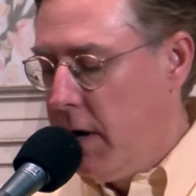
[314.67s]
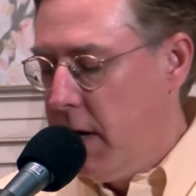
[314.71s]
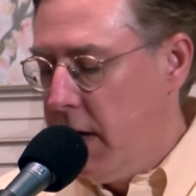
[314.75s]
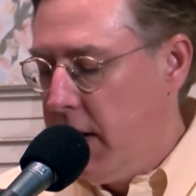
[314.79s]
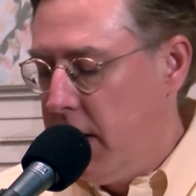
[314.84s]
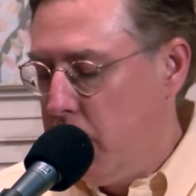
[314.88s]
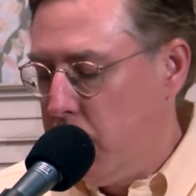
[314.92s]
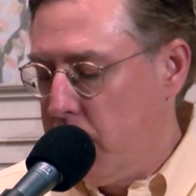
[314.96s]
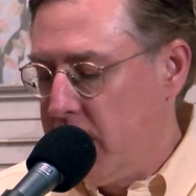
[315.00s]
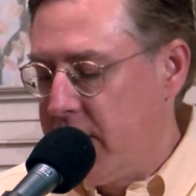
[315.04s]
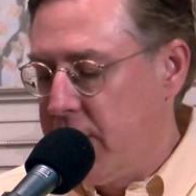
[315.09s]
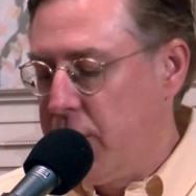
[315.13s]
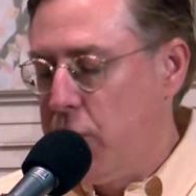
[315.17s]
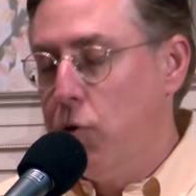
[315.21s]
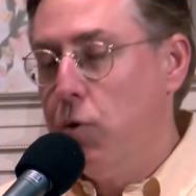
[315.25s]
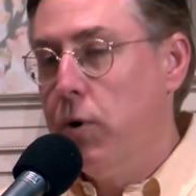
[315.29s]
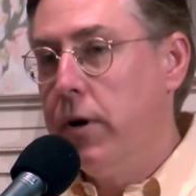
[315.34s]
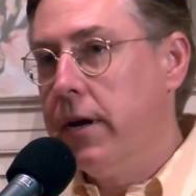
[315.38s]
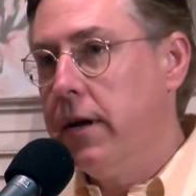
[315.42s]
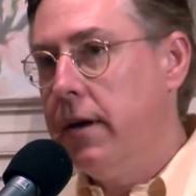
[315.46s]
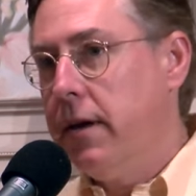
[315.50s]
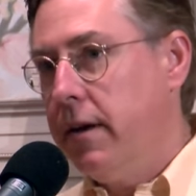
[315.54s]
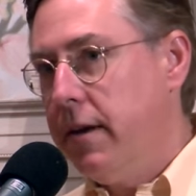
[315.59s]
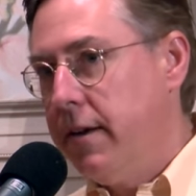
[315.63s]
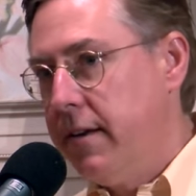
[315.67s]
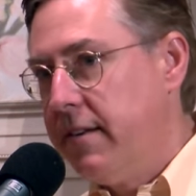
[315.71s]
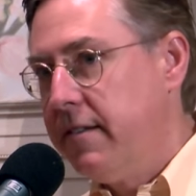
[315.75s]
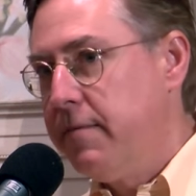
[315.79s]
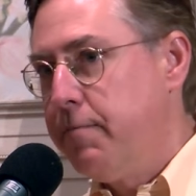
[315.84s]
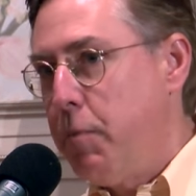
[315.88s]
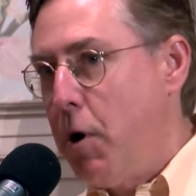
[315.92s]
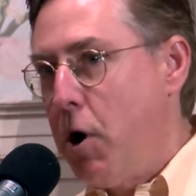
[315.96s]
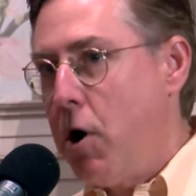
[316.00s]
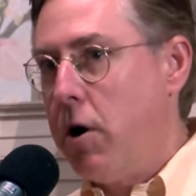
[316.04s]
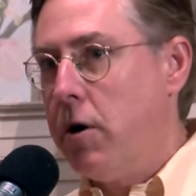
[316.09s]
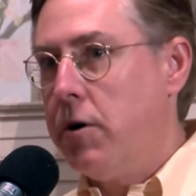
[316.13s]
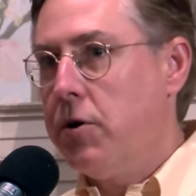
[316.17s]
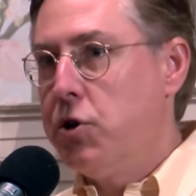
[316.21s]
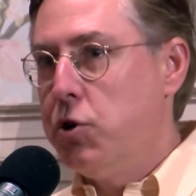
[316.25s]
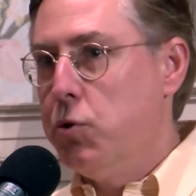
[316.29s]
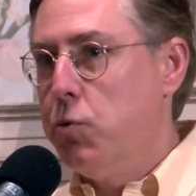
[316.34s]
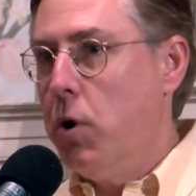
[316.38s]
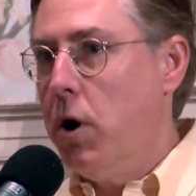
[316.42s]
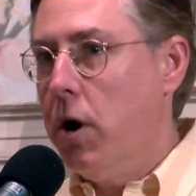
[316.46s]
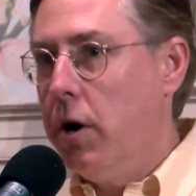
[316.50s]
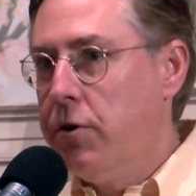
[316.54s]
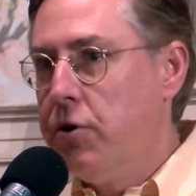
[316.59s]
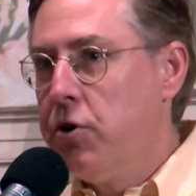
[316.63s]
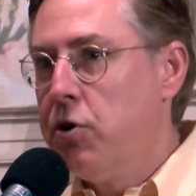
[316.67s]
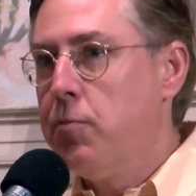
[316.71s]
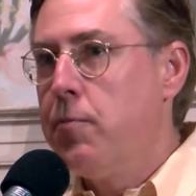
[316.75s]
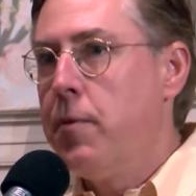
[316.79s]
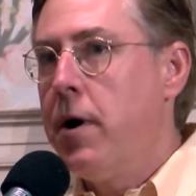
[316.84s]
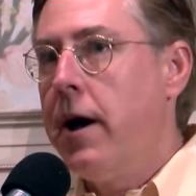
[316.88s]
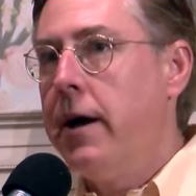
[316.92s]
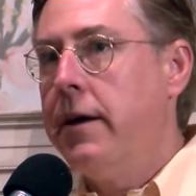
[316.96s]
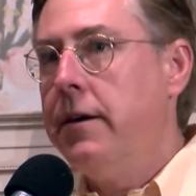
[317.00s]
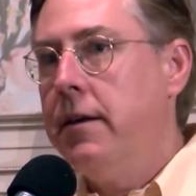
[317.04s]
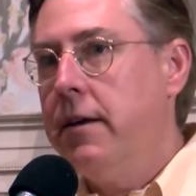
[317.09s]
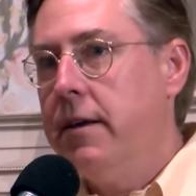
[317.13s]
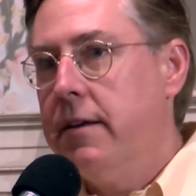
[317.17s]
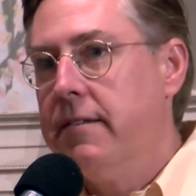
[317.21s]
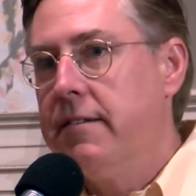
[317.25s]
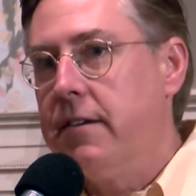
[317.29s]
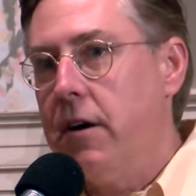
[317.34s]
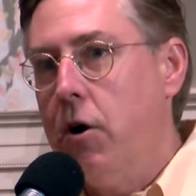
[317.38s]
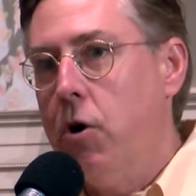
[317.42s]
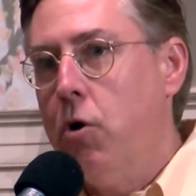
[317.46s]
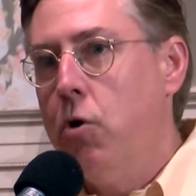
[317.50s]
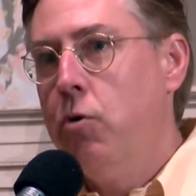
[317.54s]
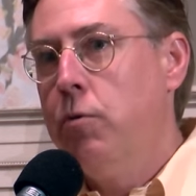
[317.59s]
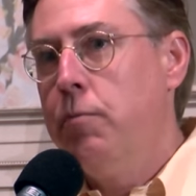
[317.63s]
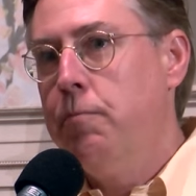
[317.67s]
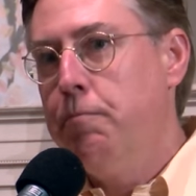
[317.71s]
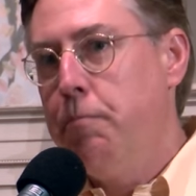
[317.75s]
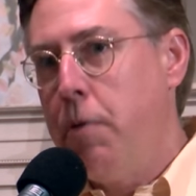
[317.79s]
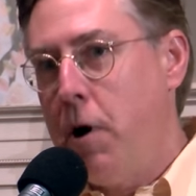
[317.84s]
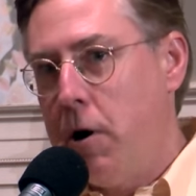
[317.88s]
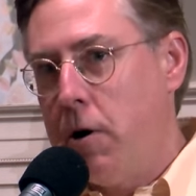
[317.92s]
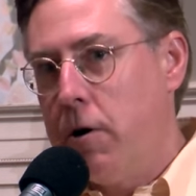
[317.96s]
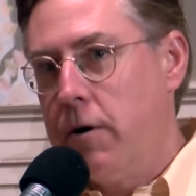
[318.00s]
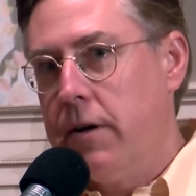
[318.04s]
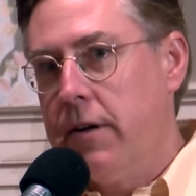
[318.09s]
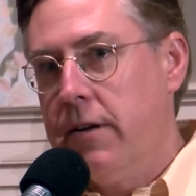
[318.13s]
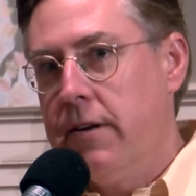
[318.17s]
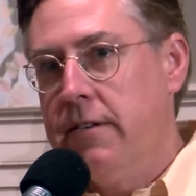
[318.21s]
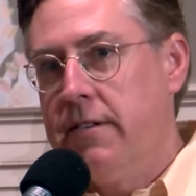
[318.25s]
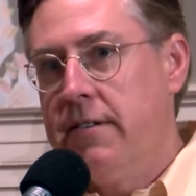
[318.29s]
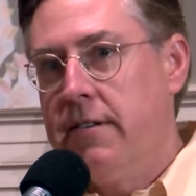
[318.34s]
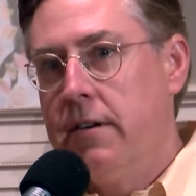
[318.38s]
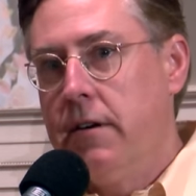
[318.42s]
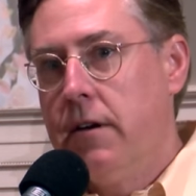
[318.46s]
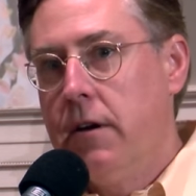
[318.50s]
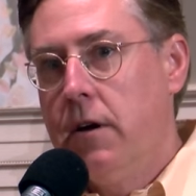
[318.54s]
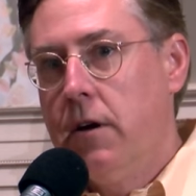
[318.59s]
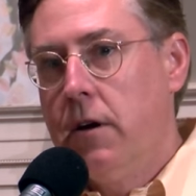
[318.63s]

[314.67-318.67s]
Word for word: He was doing his part to undermine his own party's